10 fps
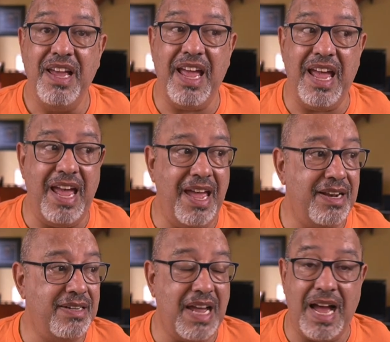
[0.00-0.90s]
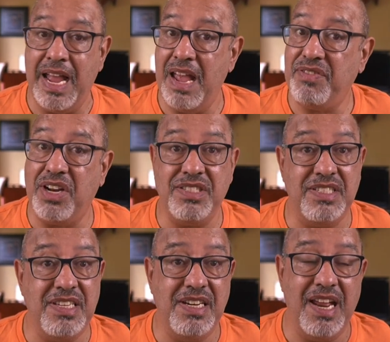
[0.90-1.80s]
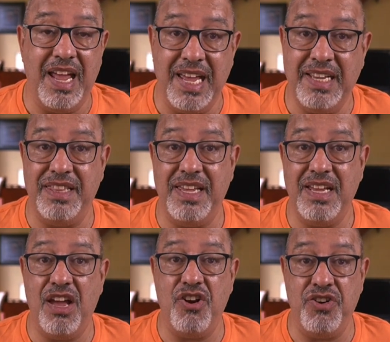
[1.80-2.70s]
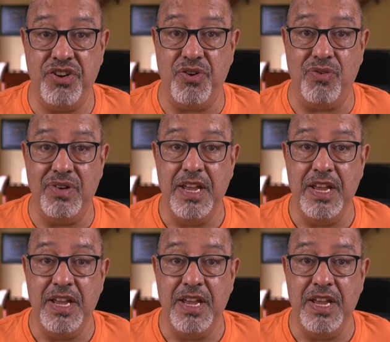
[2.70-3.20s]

And I have not seen anything new.